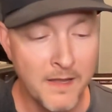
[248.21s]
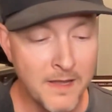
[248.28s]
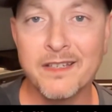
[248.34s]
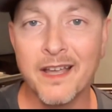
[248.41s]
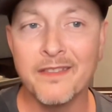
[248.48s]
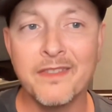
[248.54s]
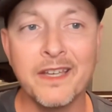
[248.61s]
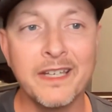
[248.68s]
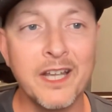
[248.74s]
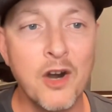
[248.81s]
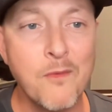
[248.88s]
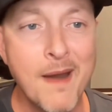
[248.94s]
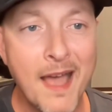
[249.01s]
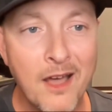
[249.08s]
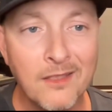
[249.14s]
They get
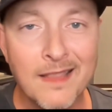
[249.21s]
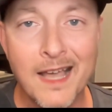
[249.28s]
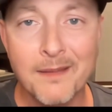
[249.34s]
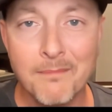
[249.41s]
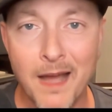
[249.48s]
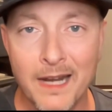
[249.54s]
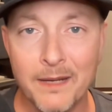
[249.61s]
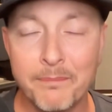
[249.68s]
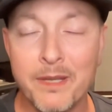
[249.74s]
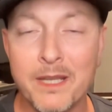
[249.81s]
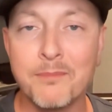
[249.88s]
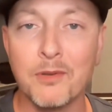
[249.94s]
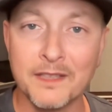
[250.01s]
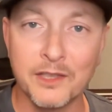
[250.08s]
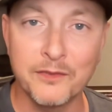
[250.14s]
around like minded people,
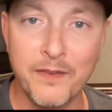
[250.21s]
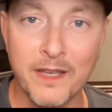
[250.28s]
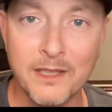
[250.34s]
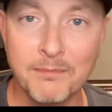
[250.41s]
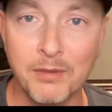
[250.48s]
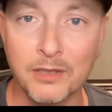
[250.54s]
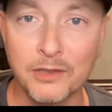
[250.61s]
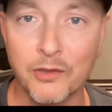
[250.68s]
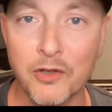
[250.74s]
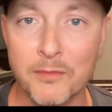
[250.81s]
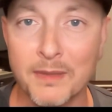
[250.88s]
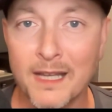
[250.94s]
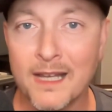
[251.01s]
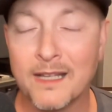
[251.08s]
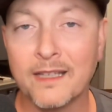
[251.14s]
like Facebook group,
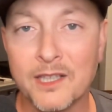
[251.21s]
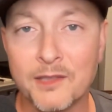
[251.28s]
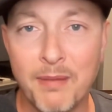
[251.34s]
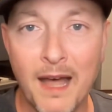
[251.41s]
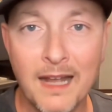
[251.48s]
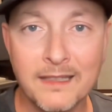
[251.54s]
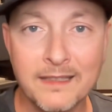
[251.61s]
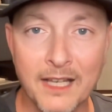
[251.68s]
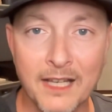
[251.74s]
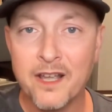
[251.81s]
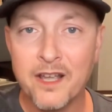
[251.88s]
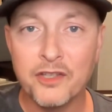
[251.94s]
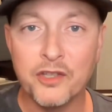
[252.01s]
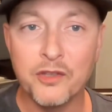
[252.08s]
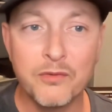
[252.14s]
like podcast.
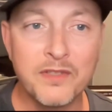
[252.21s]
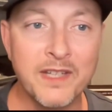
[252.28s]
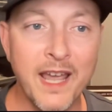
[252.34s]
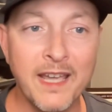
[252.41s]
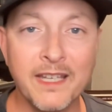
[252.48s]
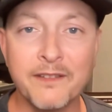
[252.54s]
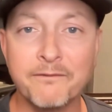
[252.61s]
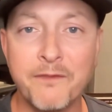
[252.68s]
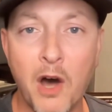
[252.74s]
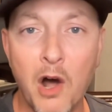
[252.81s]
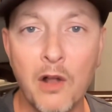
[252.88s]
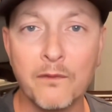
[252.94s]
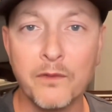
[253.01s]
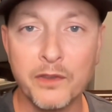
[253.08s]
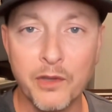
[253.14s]
You stay involved
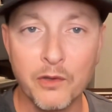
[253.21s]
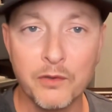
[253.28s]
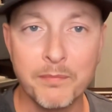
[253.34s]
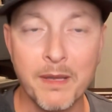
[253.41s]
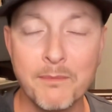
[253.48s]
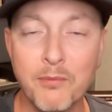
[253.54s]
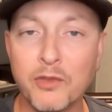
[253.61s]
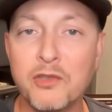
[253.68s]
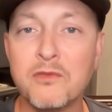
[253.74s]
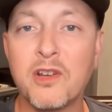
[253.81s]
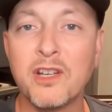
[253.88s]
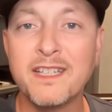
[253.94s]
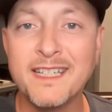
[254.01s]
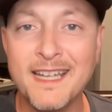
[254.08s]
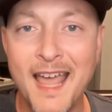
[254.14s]
with those people and you
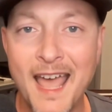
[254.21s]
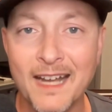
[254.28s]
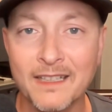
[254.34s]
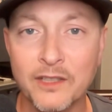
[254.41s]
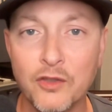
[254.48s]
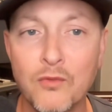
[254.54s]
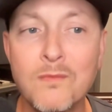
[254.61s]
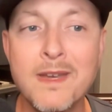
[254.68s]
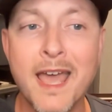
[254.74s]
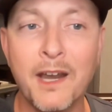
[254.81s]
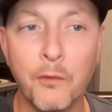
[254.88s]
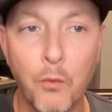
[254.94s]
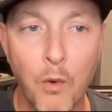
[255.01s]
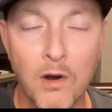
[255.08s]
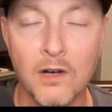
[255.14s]
connect, you
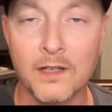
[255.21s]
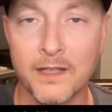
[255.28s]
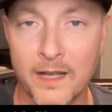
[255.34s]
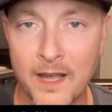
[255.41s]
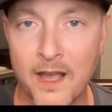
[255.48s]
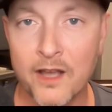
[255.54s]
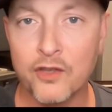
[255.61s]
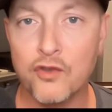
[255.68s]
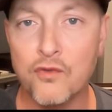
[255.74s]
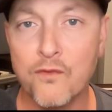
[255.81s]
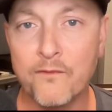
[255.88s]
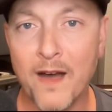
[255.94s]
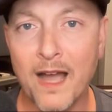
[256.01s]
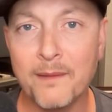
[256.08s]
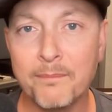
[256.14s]
network, you
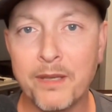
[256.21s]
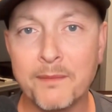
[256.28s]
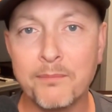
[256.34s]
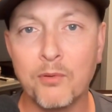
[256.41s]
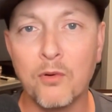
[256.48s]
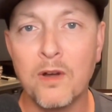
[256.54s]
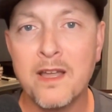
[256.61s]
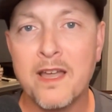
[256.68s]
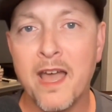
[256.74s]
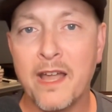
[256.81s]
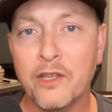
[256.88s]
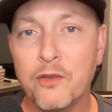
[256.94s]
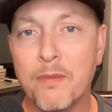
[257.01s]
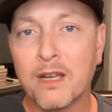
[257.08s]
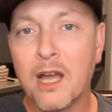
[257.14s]
find people, and you
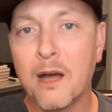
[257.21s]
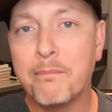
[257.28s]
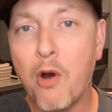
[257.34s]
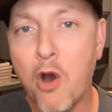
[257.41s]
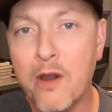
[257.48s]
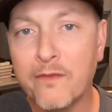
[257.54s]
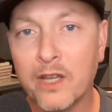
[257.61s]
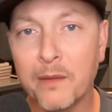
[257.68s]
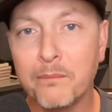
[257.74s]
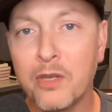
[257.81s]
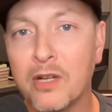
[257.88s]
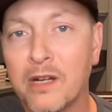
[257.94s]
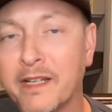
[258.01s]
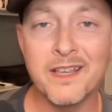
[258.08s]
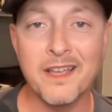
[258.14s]
become part of a
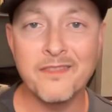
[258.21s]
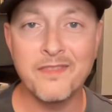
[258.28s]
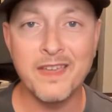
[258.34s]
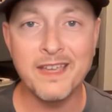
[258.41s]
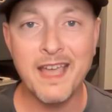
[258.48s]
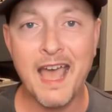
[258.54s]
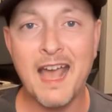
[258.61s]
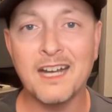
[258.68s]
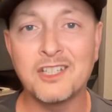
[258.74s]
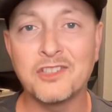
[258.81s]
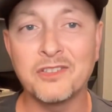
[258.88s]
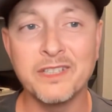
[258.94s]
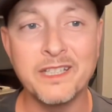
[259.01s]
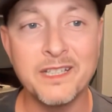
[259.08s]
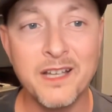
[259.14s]
community. They
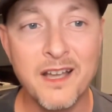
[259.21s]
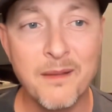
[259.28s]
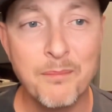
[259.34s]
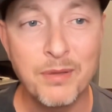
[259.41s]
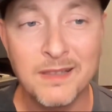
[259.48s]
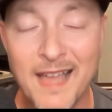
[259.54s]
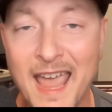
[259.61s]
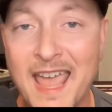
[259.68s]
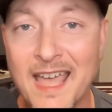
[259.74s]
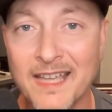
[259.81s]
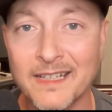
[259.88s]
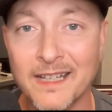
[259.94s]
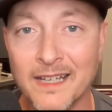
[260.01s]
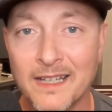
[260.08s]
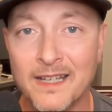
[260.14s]
actually plan,
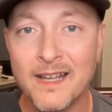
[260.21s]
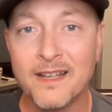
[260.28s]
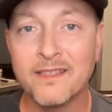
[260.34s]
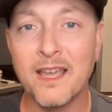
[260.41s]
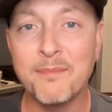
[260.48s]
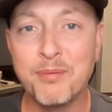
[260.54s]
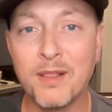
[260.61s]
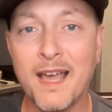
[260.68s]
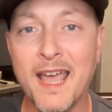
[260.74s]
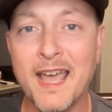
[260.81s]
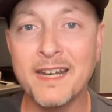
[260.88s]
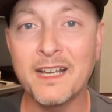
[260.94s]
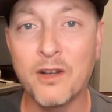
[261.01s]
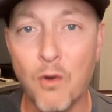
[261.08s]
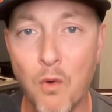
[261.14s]
they plan
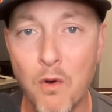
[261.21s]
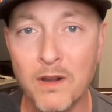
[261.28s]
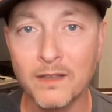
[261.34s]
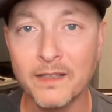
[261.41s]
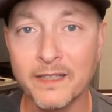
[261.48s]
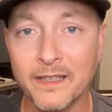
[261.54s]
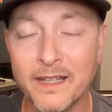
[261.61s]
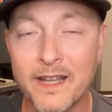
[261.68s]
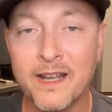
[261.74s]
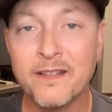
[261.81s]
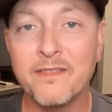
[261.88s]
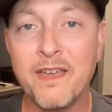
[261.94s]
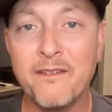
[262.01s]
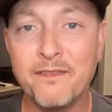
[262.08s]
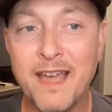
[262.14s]
accordingly.
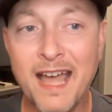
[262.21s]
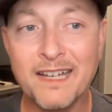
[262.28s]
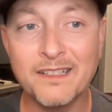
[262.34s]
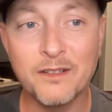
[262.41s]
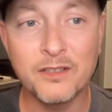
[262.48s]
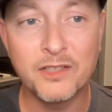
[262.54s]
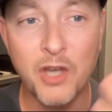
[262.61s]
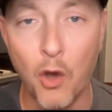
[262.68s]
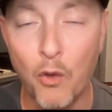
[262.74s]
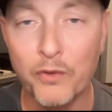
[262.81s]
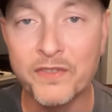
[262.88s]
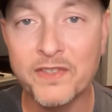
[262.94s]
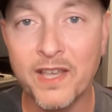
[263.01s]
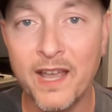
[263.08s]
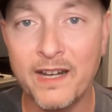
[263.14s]
They've got goal
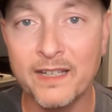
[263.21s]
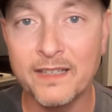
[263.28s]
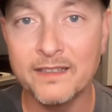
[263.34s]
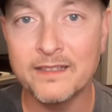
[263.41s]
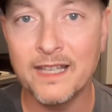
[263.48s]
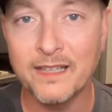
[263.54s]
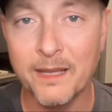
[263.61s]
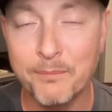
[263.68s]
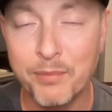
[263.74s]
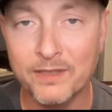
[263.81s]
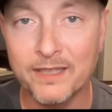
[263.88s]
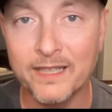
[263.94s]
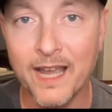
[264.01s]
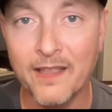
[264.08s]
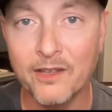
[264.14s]
setting that they put
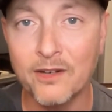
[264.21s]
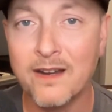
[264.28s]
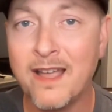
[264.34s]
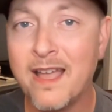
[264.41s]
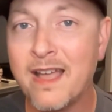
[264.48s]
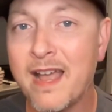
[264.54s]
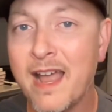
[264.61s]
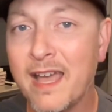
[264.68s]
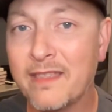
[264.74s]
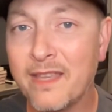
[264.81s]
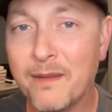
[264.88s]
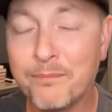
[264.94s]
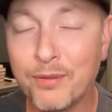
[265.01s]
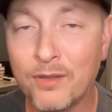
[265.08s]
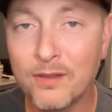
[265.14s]
together and they,
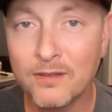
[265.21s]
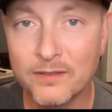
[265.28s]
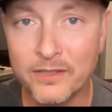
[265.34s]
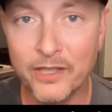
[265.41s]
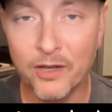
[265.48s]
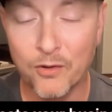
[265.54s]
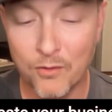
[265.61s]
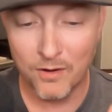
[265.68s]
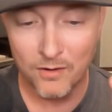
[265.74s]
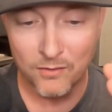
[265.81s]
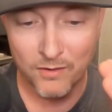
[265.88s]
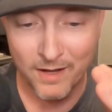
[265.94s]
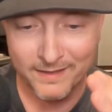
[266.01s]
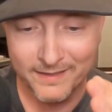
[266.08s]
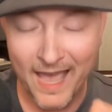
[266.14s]
you know,
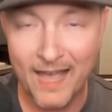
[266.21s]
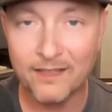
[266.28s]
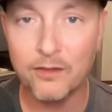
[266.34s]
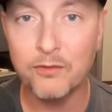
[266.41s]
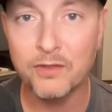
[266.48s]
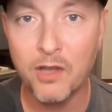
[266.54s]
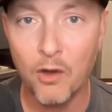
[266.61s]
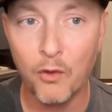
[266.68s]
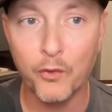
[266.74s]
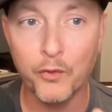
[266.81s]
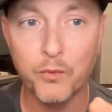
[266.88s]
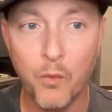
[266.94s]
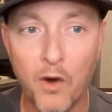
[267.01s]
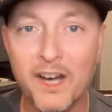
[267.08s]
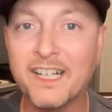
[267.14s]
attack those goals
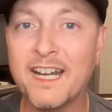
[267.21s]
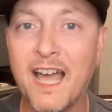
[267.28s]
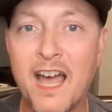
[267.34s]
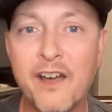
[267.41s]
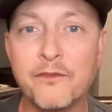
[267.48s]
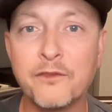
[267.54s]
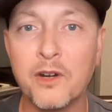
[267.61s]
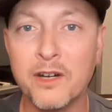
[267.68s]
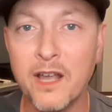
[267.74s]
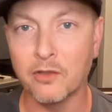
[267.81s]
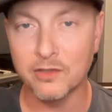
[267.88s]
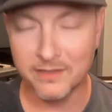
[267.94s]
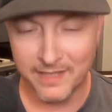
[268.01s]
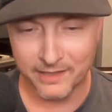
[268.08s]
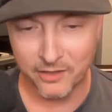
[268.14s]
one after another.
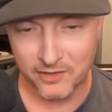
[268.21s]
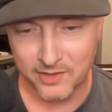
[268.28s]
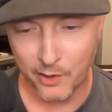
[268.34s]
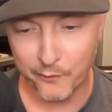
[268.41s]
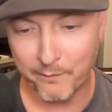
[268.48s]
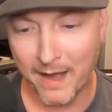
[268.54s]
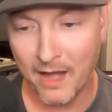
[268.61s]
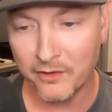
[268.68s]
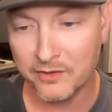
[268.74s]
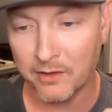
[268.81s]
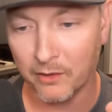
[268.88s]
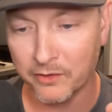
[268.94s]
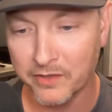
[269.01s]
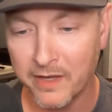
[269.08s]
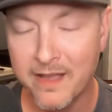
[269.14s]
Set yourself
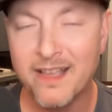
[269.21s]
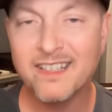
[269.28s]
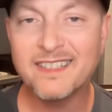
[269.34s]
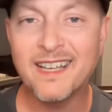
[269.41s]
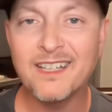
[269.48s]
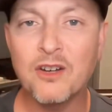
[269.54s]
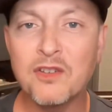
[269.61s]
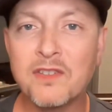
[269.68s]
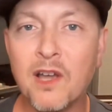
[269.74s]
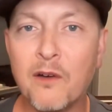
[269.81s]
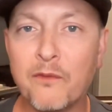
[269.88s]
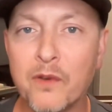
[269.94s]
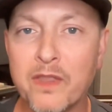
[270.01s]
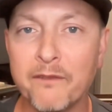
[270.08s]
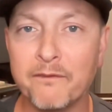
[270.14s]
milestones, set yourself
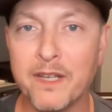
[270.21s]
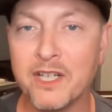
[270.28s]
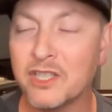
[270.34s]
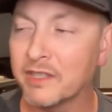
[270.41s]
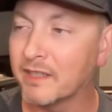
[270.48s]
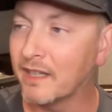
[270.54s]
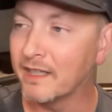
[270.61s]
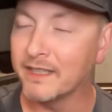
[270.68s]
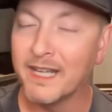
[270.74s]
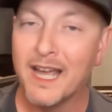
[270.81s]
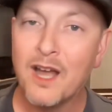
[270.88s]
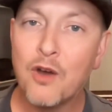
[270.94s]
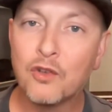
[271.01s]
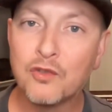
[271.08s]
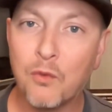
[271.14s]
with a vision, a
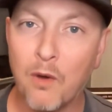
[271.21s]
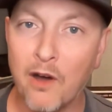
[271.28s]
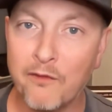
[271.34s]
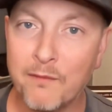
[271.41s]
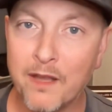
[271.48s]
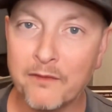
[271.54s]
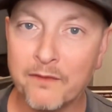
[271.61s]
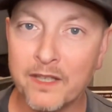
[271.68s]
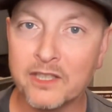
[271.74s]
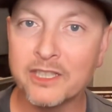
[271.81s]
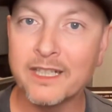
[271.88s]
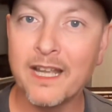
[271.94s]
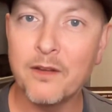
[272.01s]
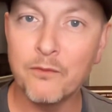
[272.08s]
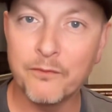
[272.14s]
12 month vision,
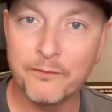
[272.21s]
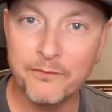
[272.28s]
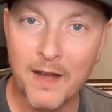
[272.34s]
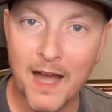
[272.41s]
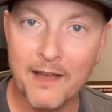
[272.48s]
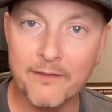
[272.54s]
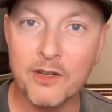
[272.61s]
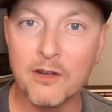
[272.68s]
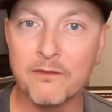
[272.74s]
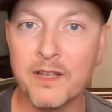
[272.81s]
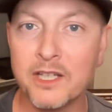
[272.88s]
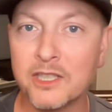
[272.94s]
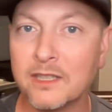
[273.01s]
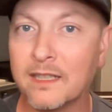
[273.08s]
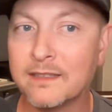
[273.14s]
a five year
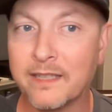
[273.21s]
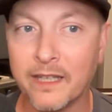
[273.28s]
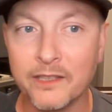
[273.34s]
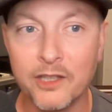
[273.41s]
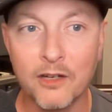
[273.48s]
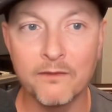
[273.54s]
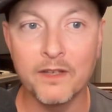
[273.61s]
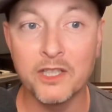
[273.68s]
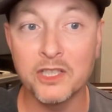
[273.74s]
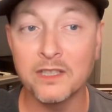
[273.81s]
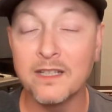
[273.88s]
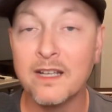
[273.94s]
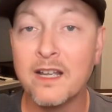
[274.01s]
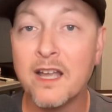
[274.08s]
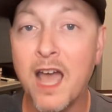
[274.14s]
vision, a 10 year vision,
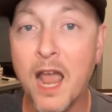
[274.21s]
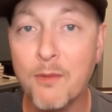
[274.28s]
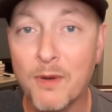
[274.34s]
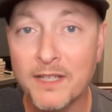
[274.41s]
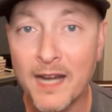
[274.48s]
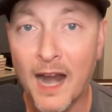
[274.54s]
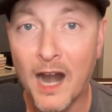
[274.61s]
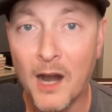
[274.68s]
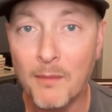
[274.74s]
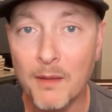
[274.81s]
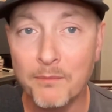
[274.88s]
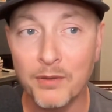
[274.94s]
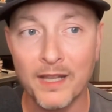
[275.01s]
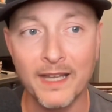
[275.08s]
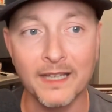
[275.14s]
a retirement
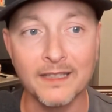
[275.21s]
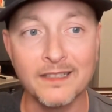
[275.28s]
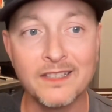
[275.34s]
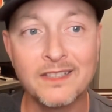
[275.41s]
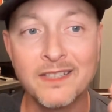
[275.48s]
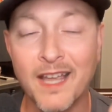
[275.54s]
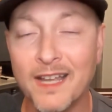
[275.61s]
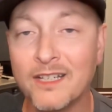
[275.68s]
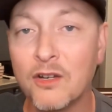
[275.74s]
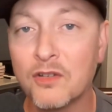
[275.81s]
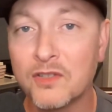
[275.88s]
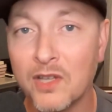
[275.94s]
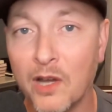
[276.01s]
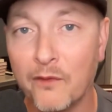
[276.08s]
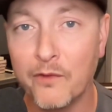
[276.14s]
plan. Set
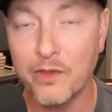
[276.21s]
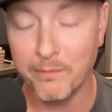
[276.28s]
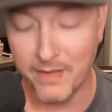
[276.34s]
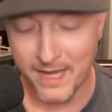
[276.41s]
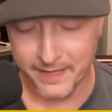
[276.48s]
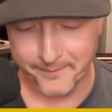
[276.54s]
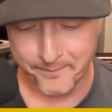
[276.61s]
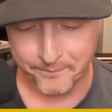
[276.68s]
yourself with a plan.